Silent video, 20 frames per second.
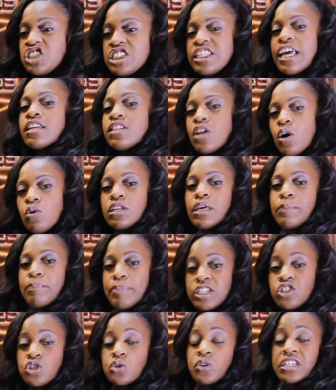She that lonely
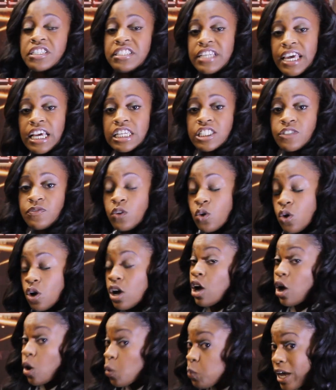bitch on the dance
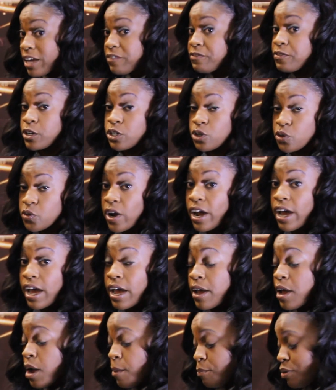floor, away from the grind.